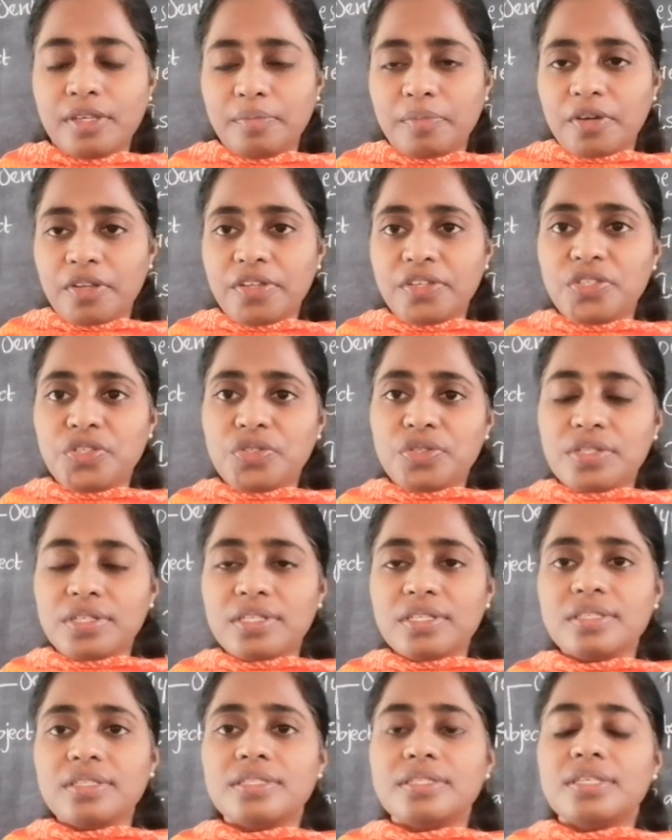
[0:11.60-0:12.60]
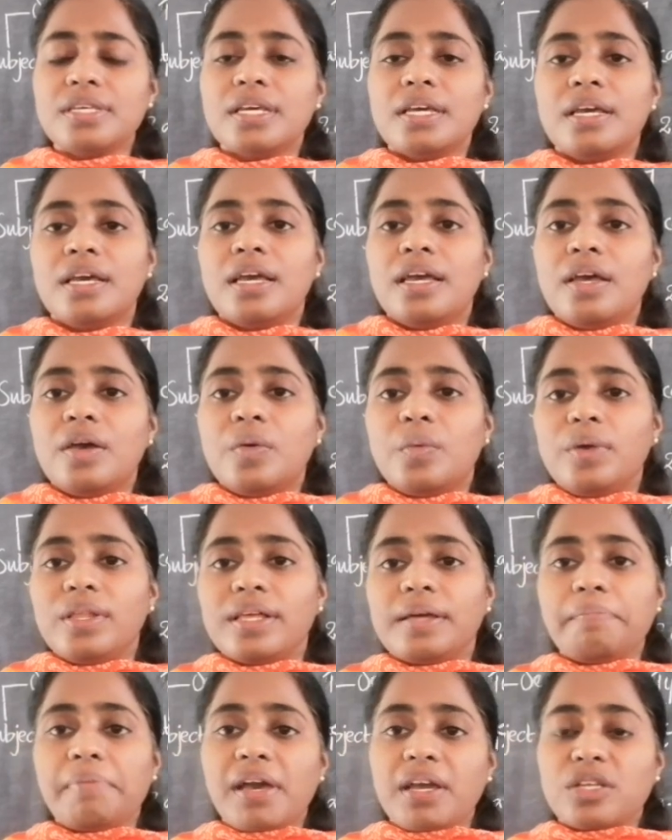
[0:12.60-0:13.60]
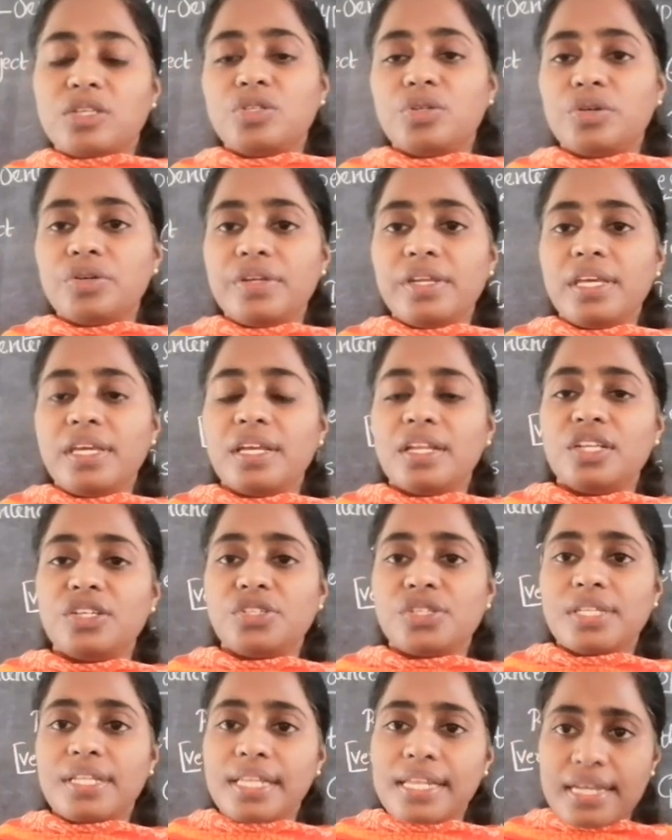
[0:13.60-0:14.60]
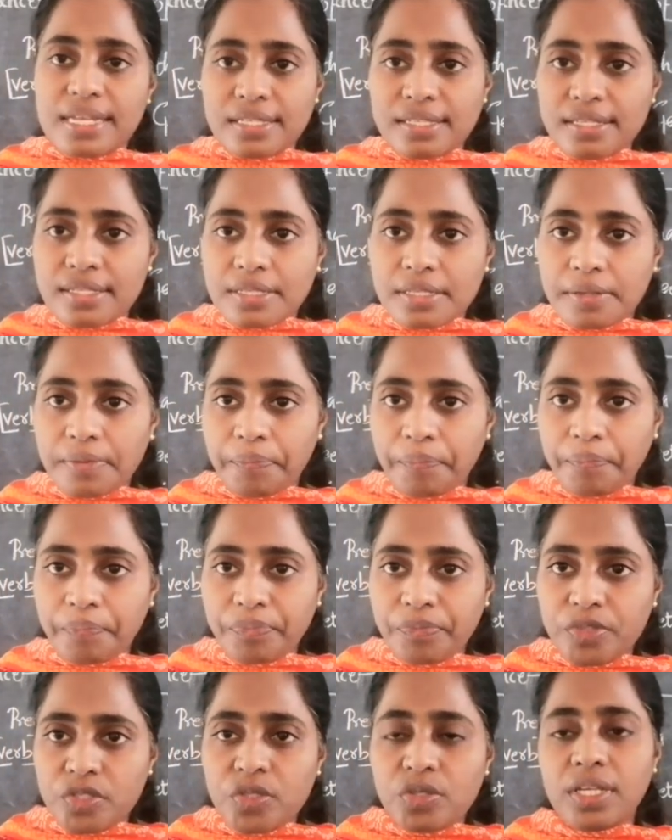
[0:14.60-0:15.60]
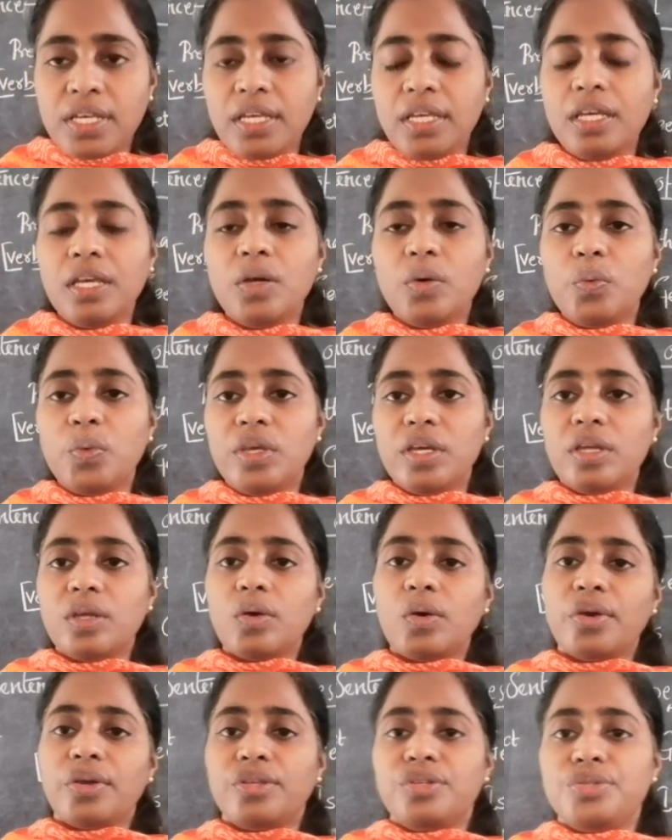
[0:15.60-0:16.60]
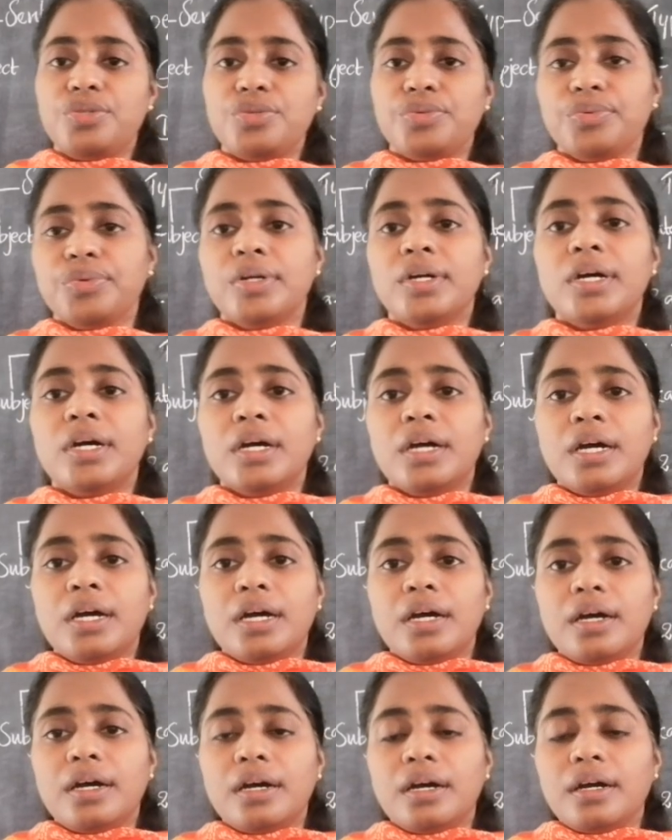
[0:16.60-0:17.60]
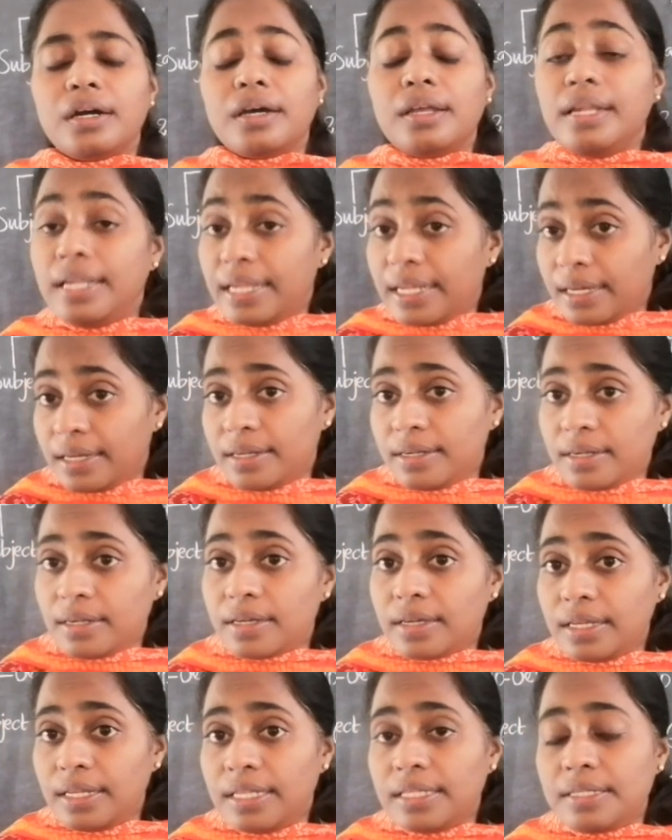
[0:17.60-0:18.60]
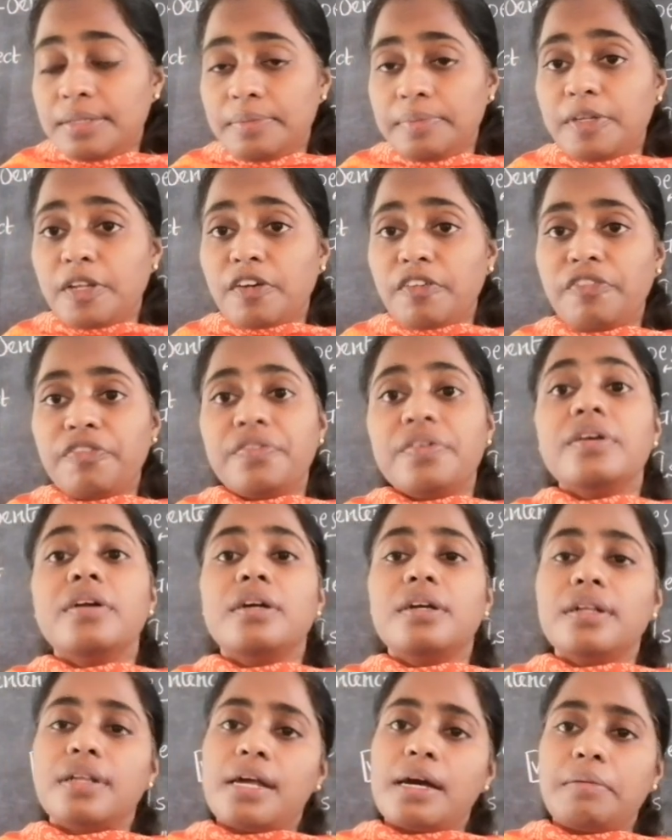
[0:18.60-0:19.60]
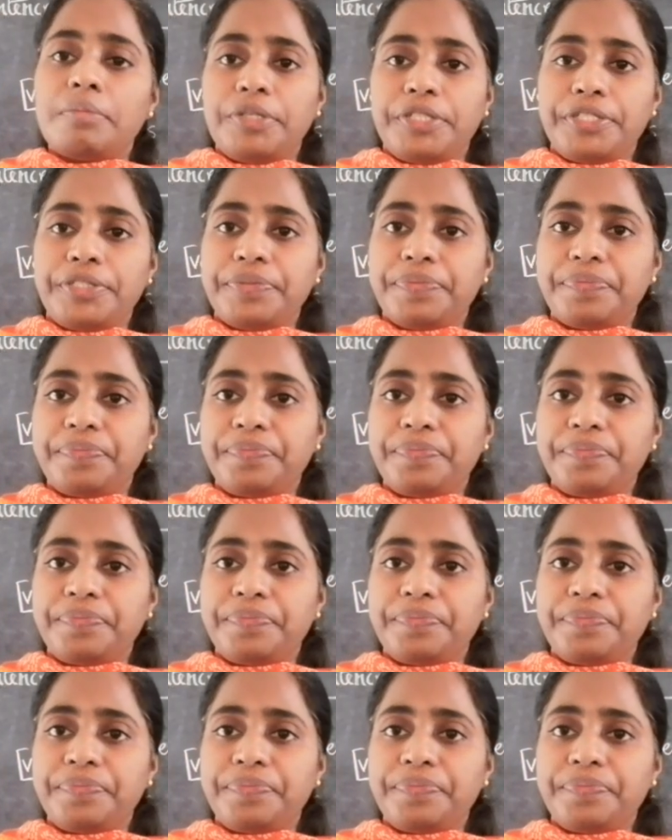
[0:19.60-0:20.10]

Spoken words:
Good morning, students. Welcome back to our English class. Today we are going to learn a little bit of grammar,